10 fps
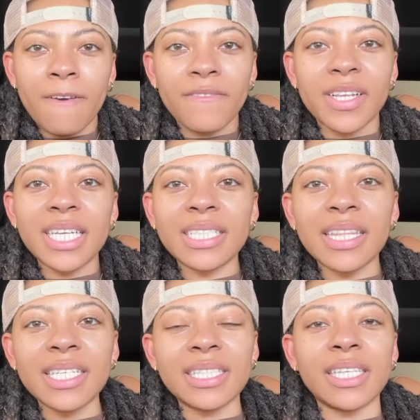Vanessa
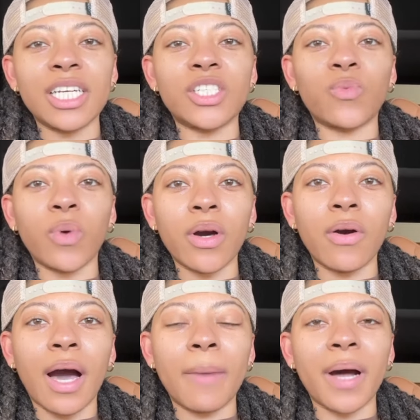then says, well,
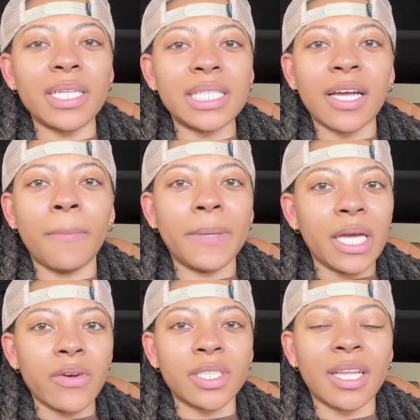I'm honestly going to be here
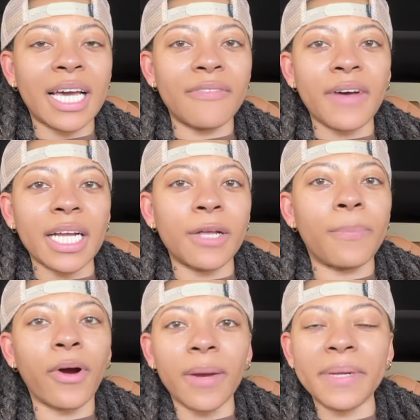until I can find an
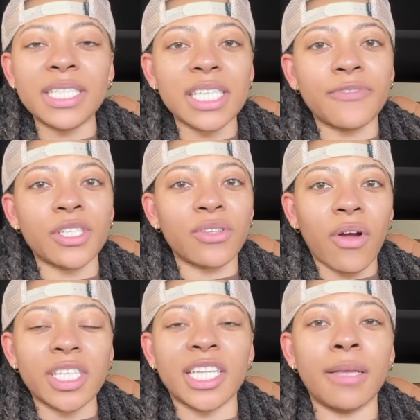apartment just for
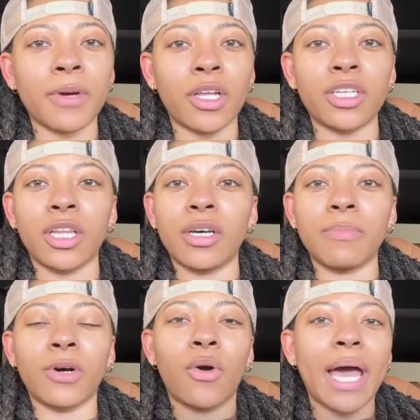starters. And then I'm going to
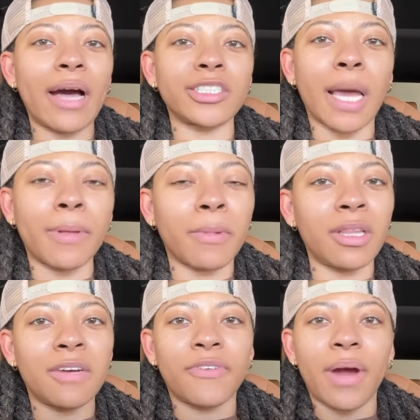go house shopping. I'm going to
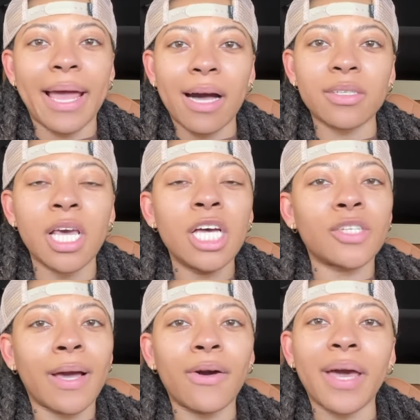look for a house so I can go ahead